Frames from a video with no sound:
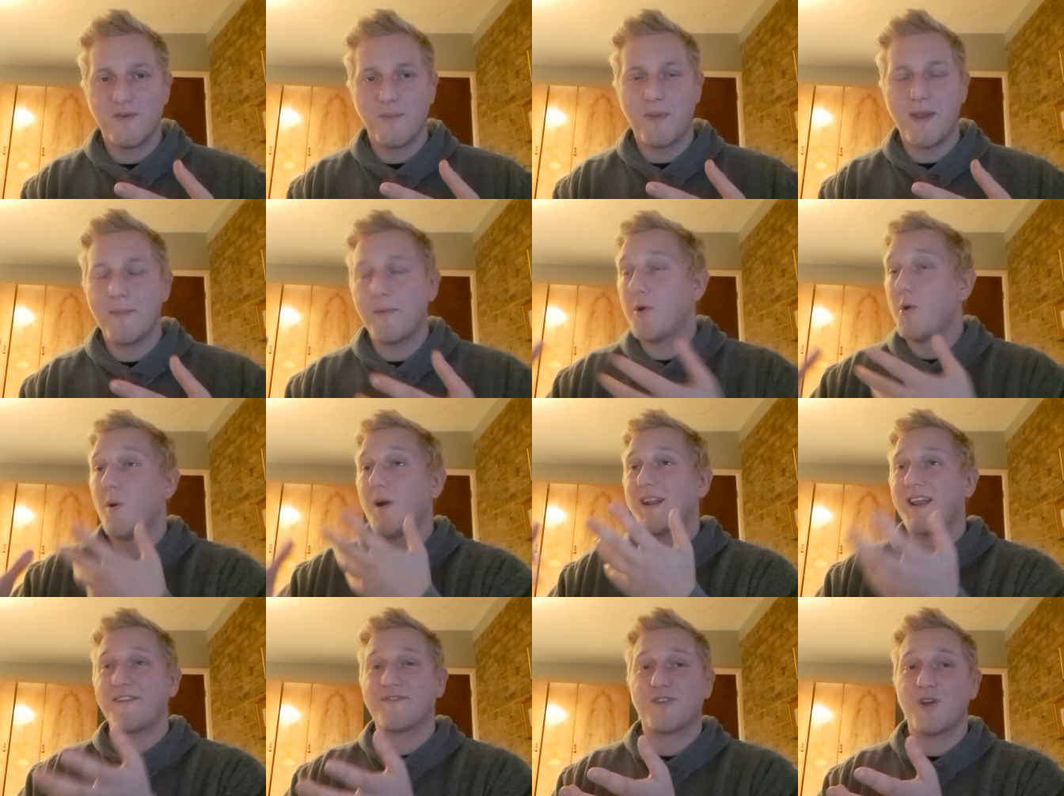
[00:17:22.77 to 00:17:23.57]
The people who
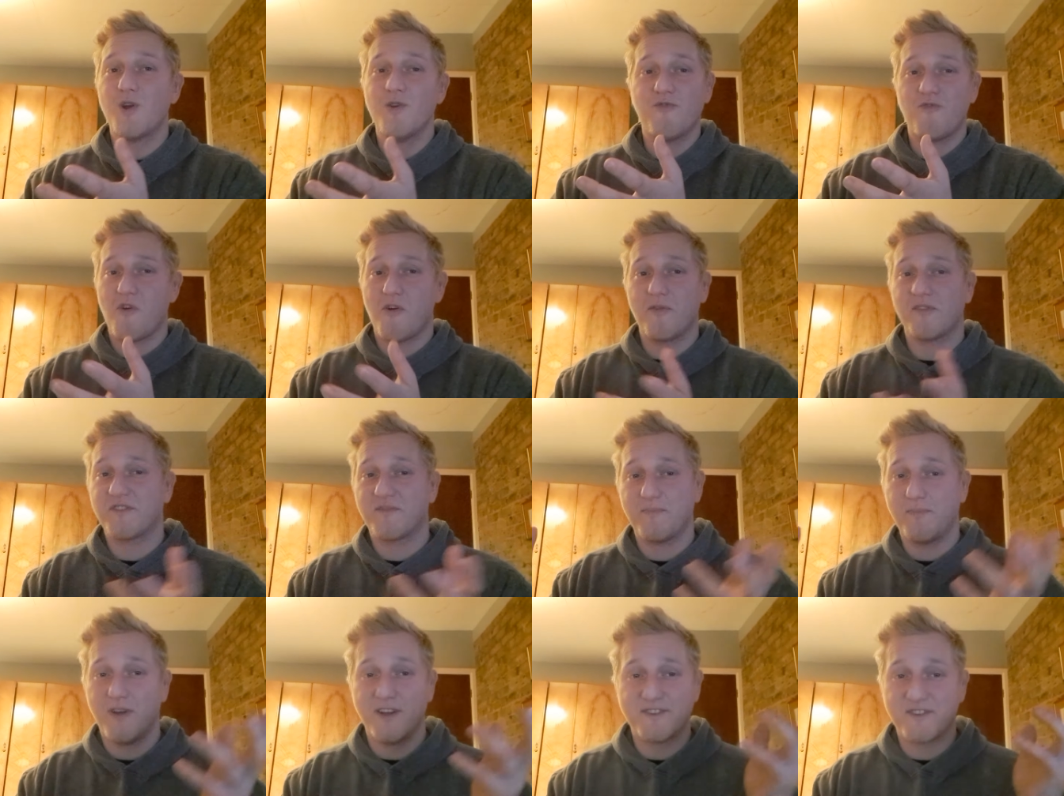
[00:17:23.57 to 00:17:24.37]
are left over are just,
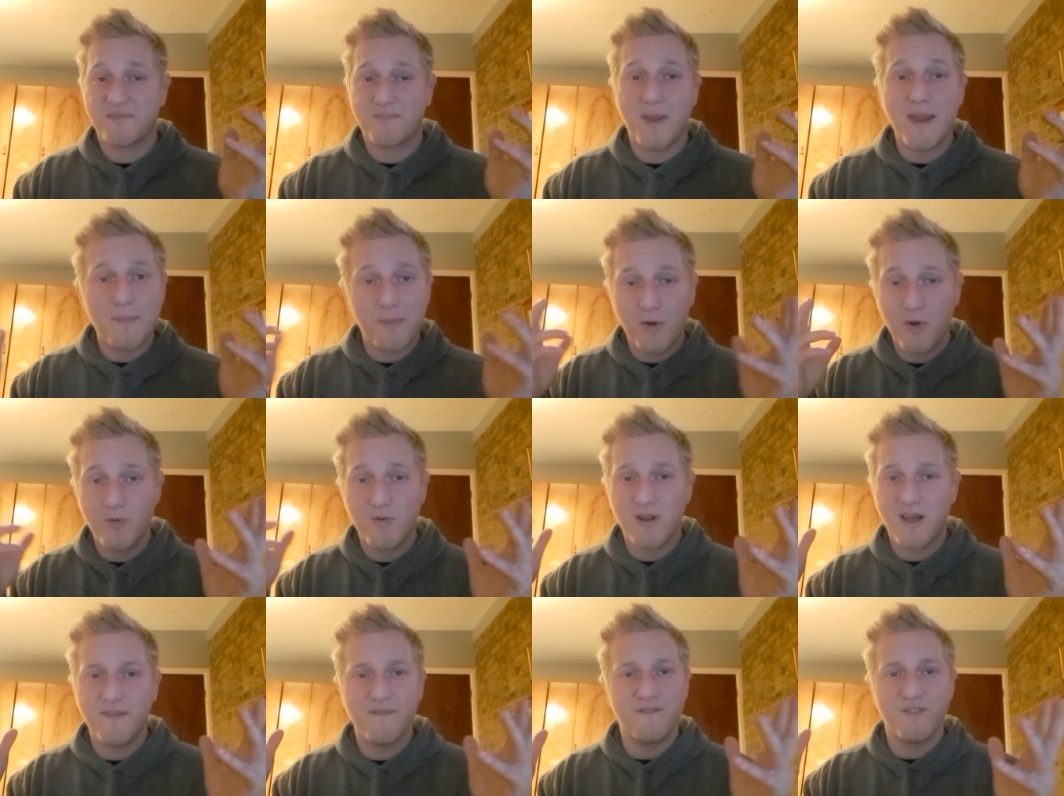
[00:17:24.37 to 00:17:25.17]
are just people who
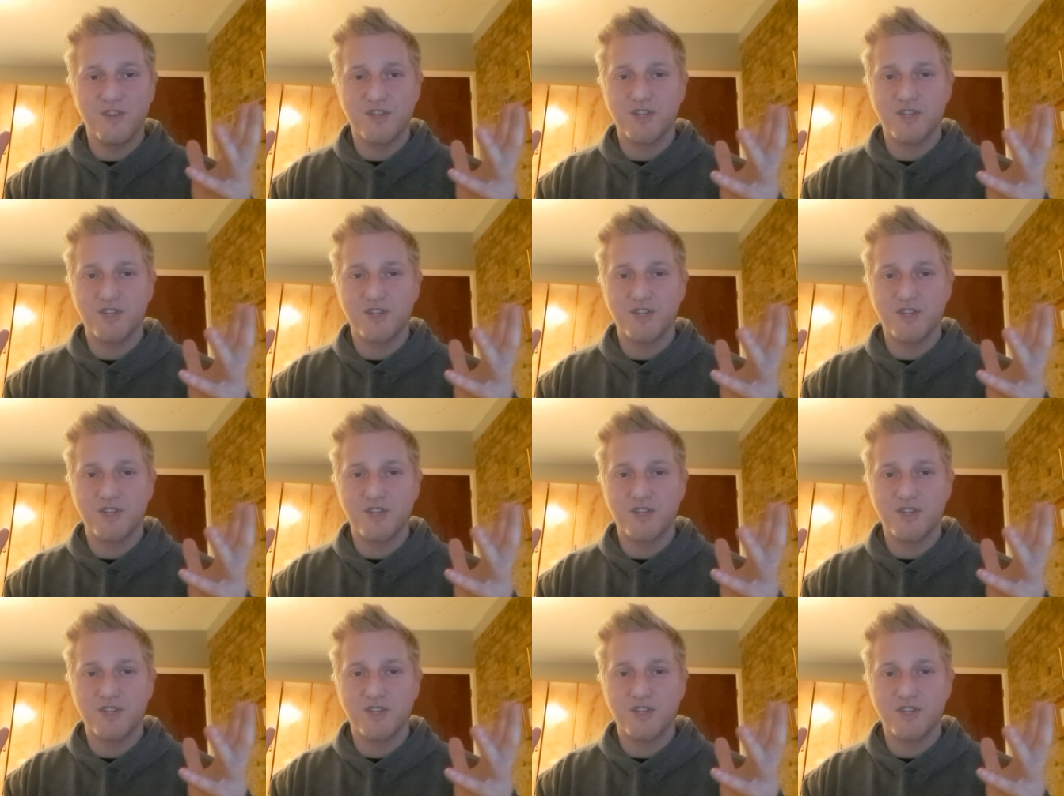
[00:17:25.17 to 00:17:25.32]
love the